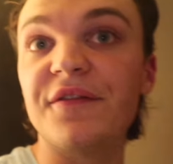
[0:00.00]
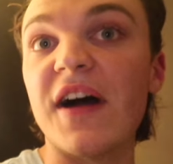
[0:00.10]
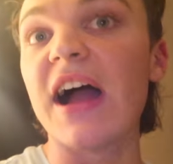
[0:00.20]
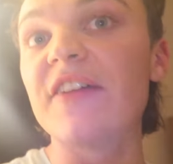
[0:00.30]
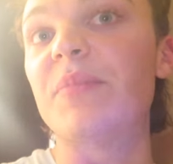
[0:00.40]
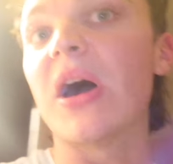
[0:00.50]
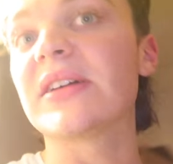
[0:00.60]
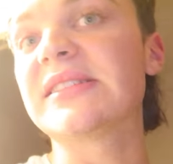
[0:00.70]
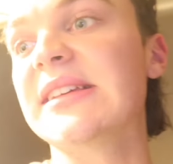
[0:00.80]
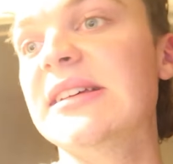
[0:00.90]
5
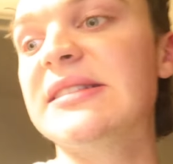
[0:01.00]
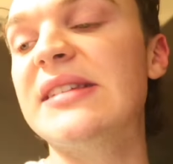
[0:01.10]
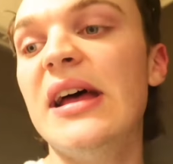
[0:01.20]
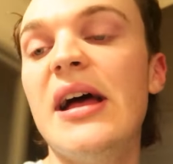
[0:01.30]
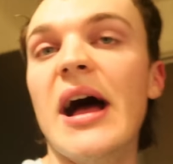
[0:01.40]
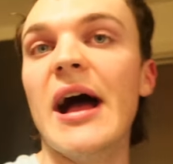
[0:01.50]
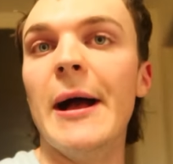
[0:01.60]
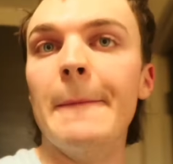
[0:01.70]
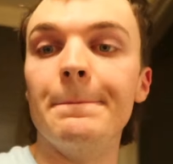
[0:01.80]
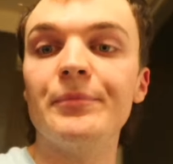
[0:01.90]
boxes
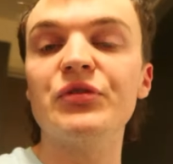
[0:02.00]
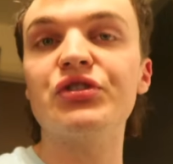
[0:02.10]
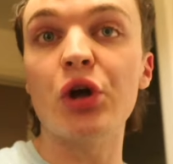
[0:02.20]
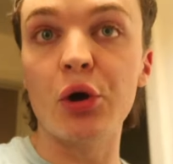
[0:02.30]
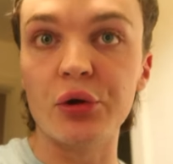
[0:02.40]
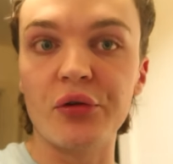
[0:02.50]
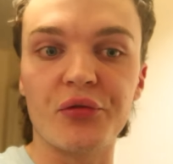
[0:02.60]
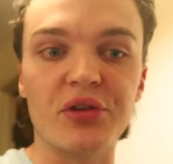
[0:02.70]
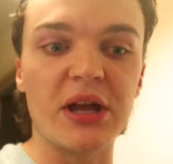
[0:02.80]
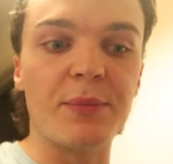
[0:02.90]
total
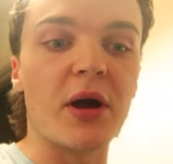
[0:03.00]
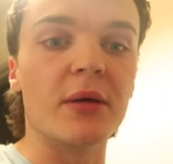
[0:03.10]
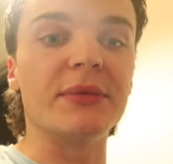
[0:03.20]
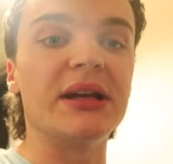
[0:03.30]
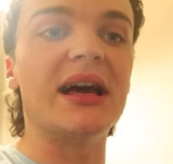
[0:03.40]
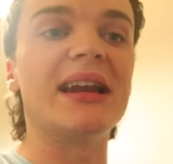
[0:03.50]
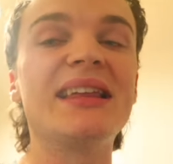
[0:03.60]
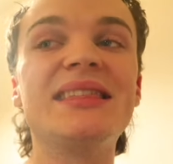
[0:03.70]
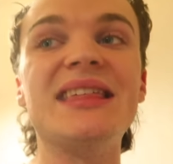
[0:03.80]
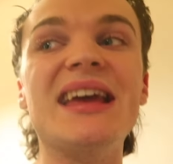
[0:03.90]
for the apartment, and
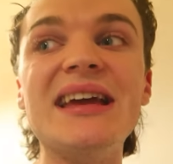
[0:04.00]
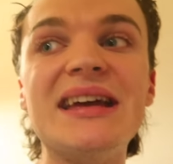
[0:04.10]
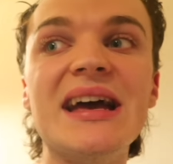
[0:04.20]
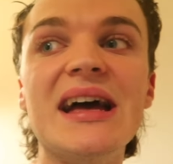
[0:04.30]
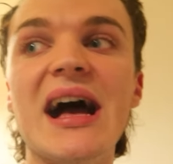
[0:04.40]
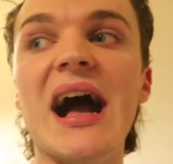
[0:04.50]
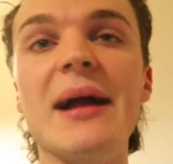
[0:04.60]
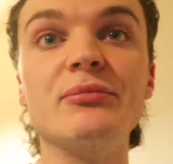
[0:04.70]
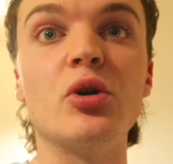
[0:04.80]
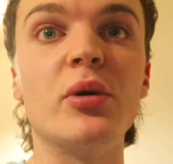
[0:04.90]
I think
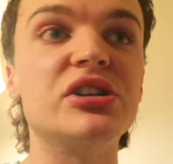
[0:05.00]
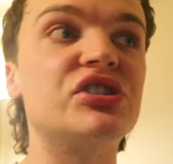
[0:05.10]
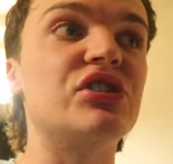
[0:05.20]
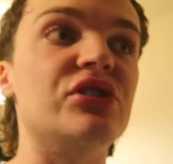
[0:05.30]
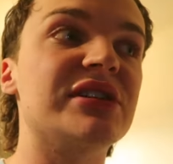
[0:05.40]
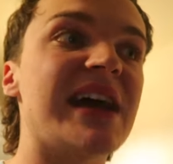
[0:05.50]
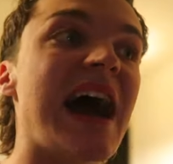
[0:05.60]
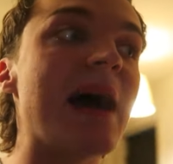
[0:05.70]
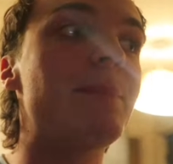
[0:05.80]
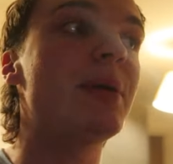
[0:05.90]
I'm going to
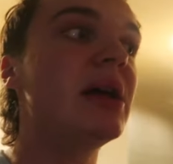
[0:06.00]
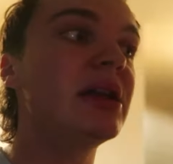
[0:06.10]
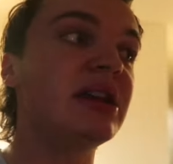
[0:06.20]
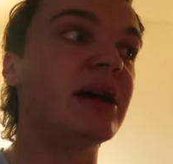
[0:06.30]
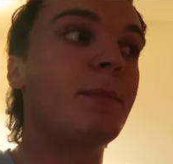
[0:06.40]
cap the